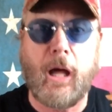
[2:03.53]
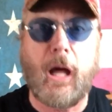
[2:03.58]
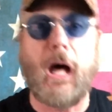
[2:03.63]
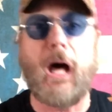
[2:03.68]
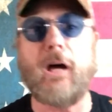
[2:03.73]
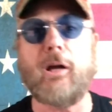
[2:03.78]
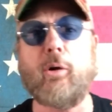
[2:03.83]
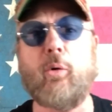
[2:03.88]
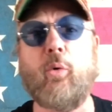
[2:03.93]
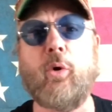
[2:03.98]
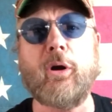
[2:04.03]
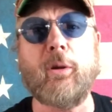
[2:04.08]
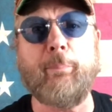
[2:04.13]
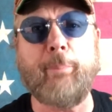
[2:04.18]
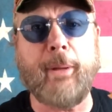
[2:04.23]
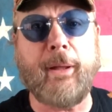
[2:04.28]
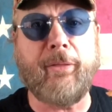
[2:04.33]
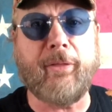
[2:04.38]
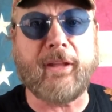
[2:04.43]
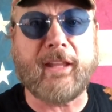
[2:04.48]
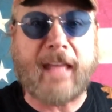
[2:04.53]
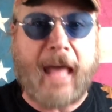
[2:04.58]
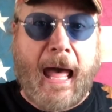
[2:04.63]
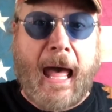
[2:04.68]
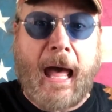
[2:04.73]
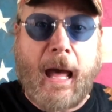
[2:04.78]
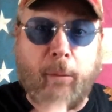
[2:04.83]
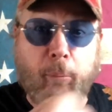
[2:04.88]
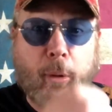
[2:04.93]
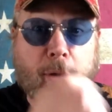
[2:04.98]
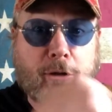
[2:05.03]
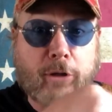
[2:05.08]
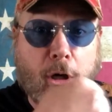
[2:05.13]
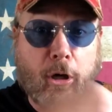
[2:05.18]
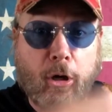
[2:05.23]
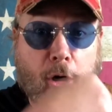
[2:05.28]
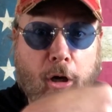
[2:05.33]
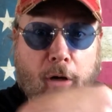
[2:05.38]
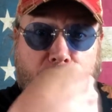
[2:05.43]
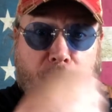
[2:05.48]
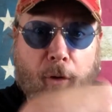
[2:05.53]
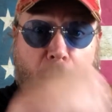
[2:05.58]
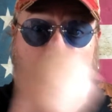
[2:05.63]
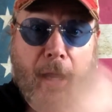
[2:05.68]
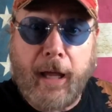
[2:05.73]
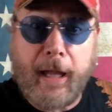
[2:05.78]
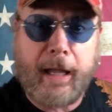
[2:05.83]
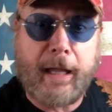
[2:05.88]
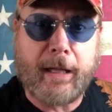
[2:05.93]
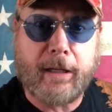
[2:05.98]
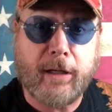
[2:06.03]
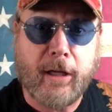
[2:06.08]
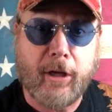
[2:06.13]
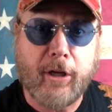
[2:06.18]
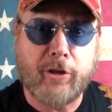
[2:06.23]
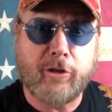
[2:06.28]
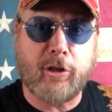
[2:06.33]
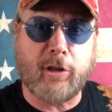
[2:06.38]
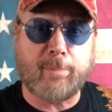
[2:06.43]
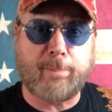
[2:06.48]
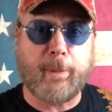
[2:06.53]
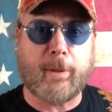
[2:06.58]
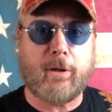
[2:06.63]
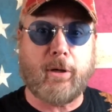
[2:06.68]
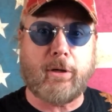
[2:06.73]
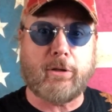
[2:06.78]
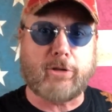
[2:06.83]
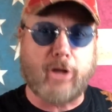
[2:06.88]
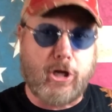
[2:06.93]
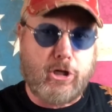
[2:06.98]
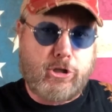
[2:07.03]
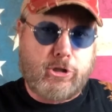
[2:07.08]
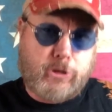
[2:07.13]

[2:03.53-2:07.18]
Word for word: I don't want to be the guy with the hook for a hand just because